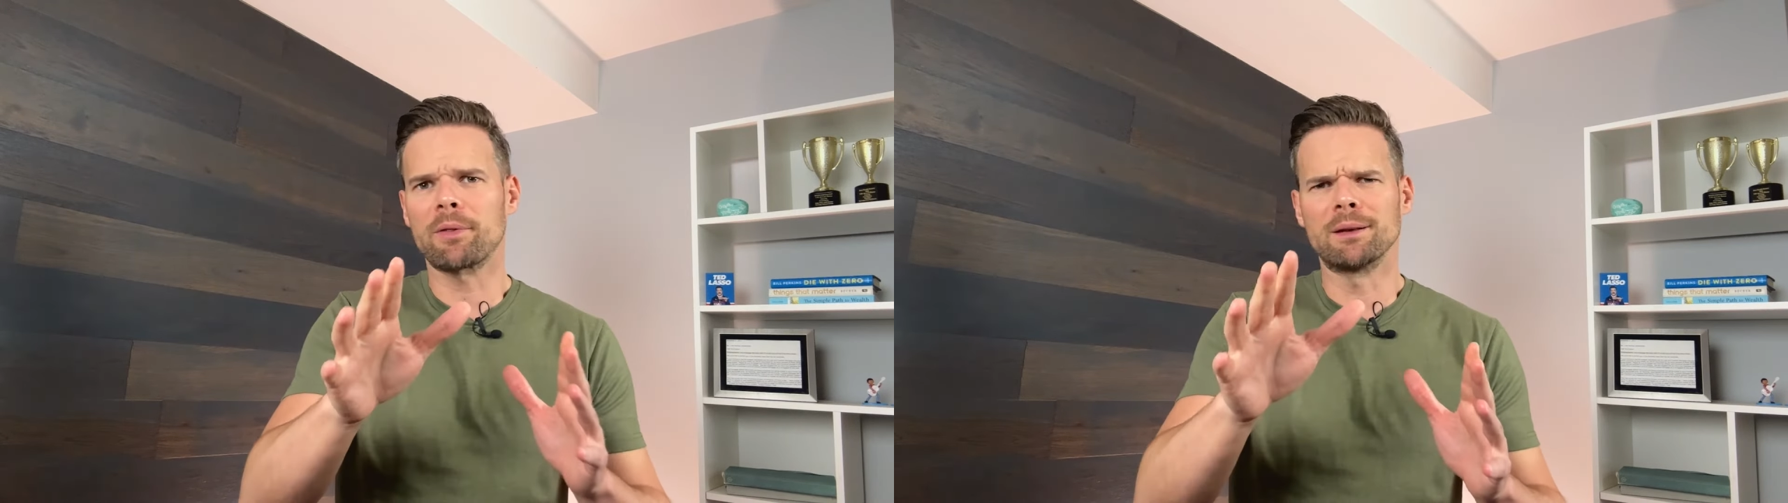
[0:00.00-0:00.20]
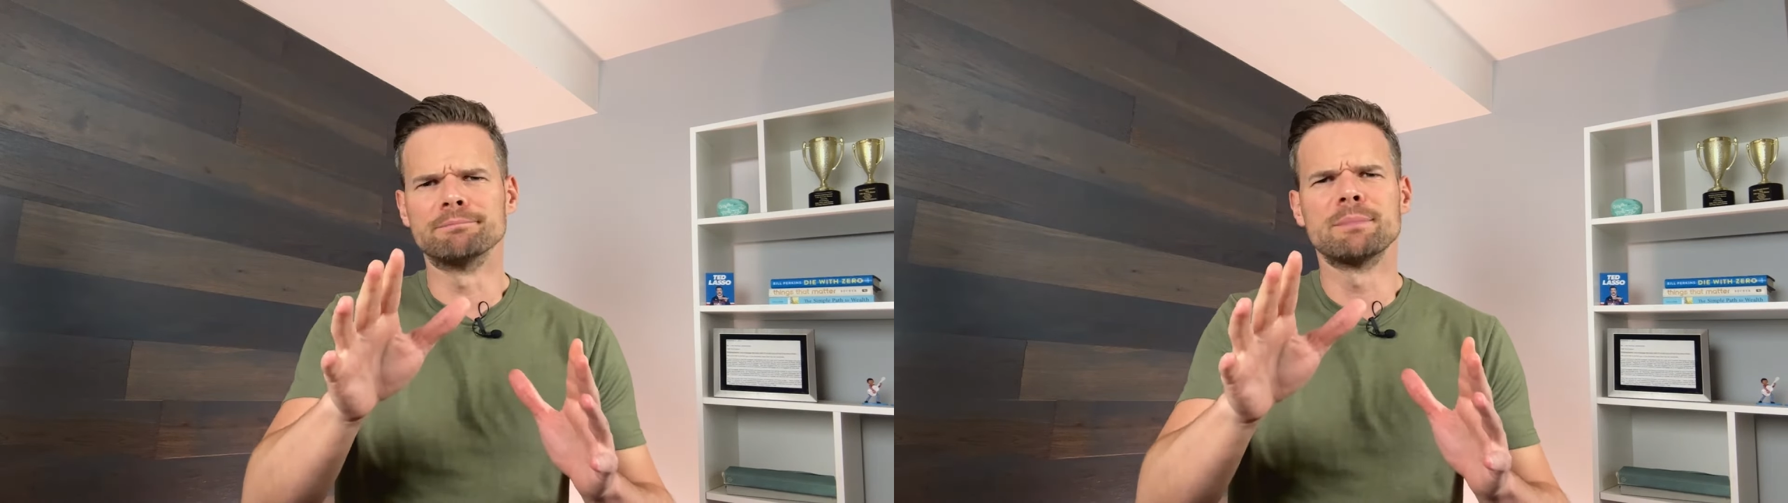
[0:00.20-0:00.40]

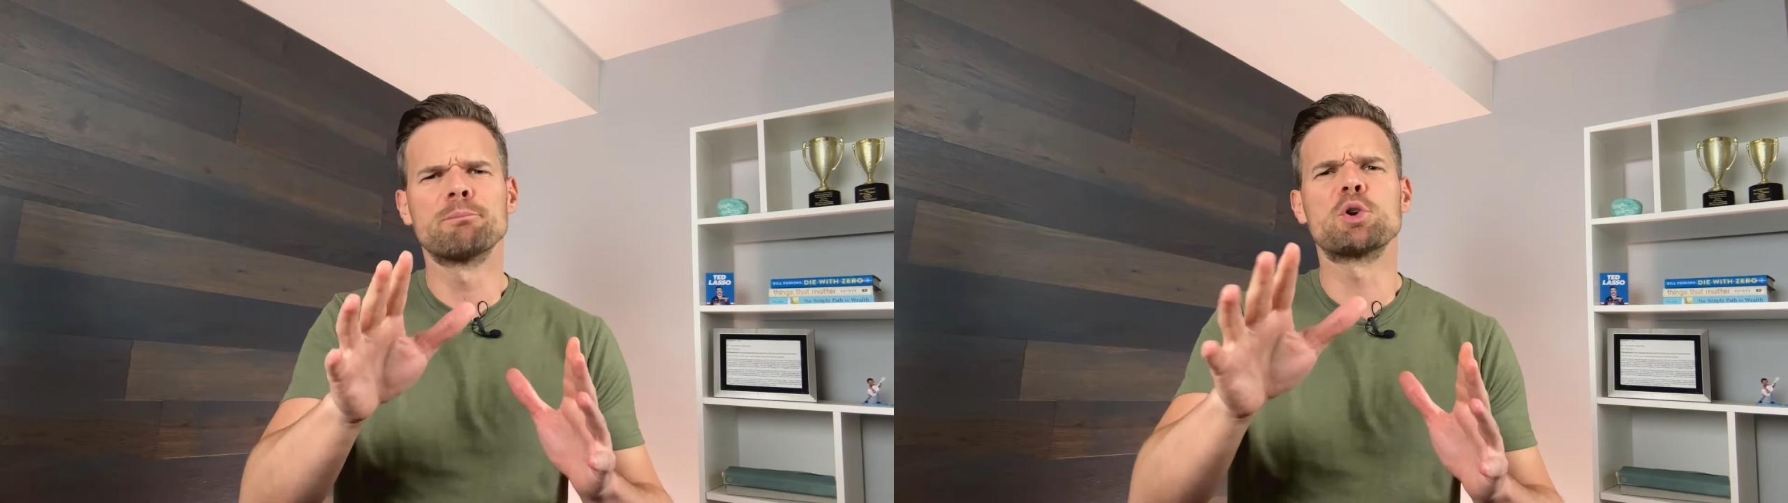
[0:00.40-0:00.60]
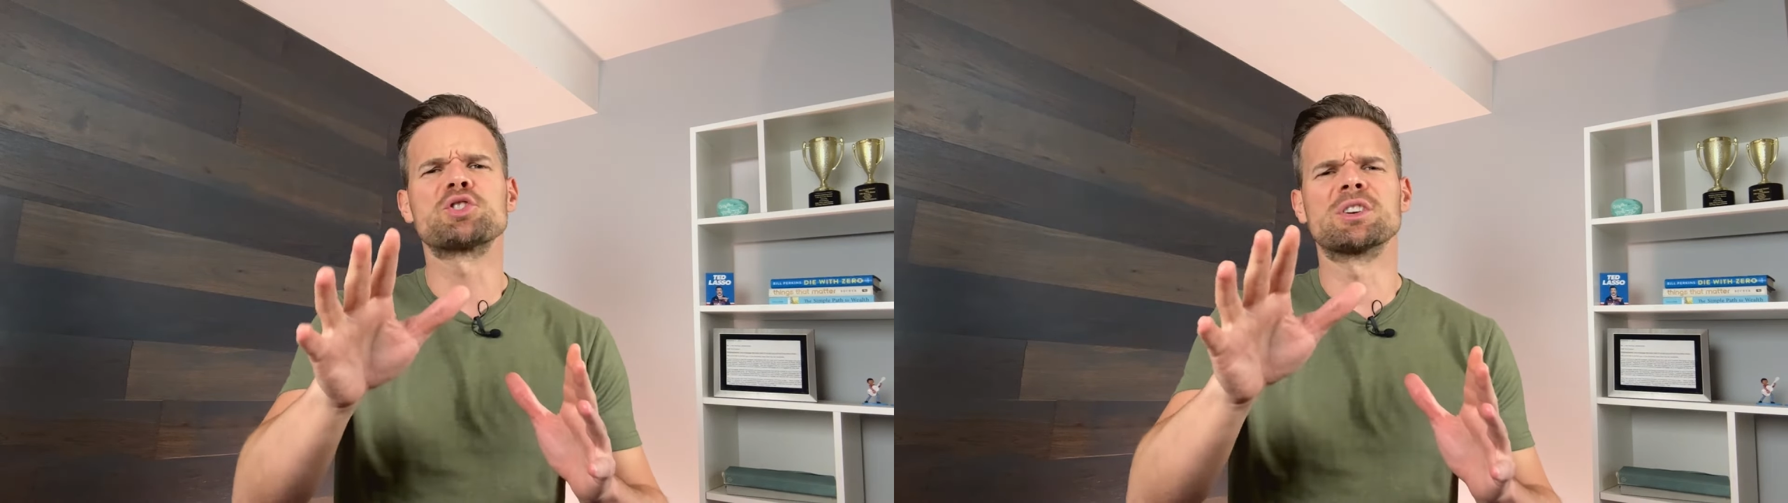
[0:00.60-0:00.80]
than
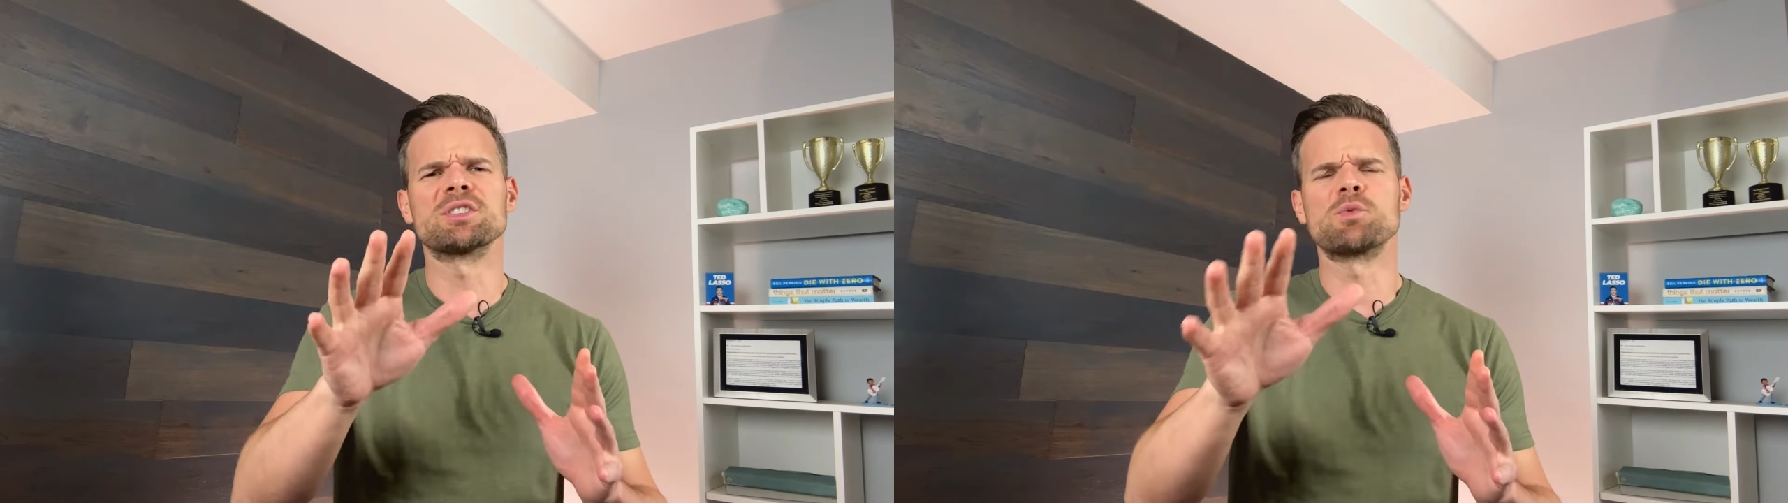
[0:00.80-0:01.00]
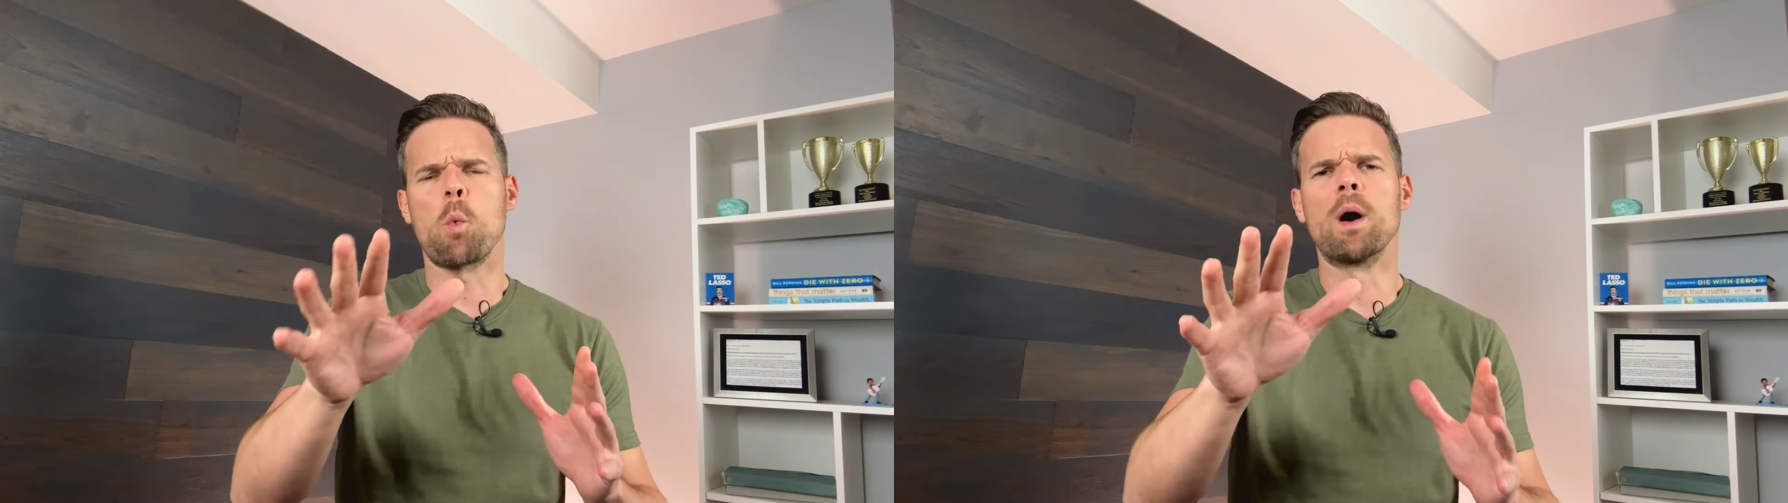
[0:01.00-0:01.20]
pushing
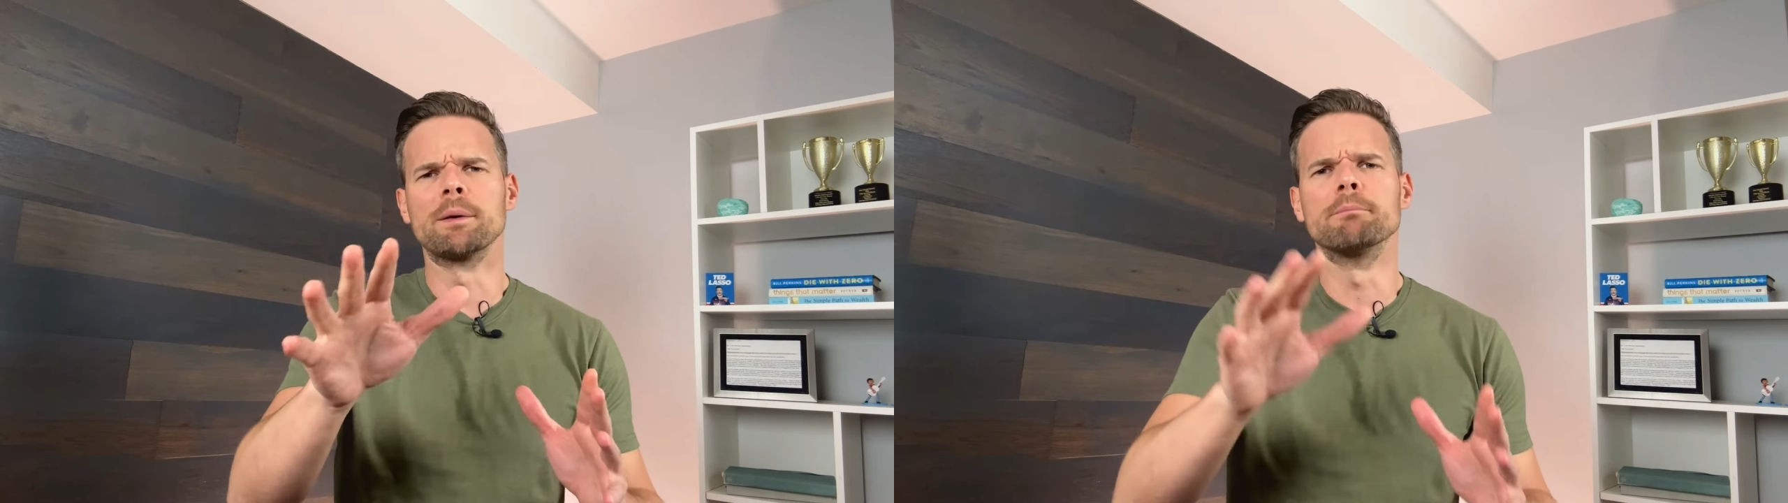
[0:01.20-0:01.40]
just one